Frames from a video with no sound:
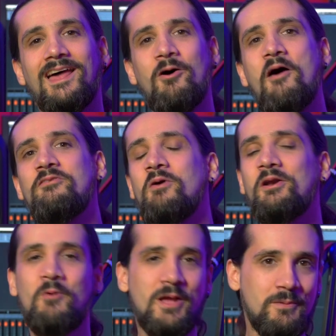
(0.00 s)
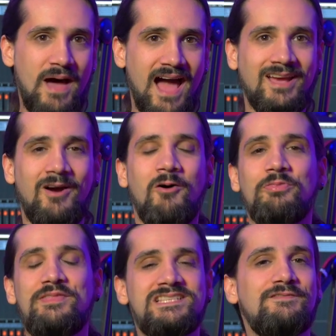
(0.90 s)
Hello everyone and welcome back.
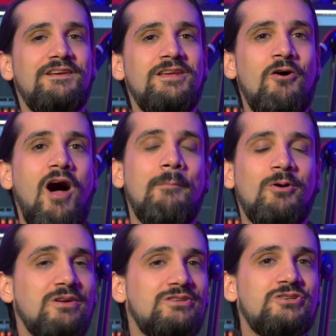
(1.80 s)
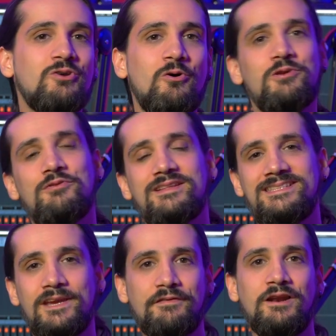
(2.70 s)
On this video, I'm going to show you the
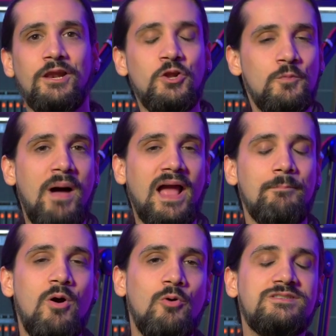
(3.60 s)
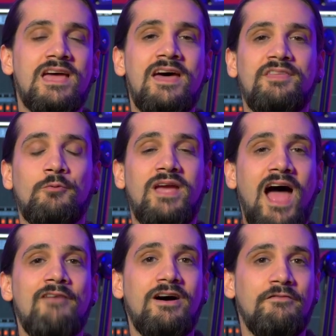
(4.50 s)
different loopback modes that we
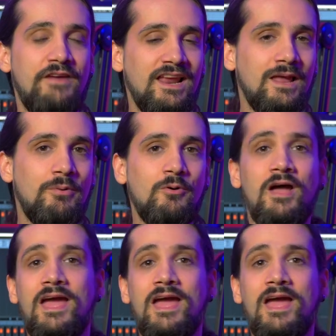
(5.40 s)
have available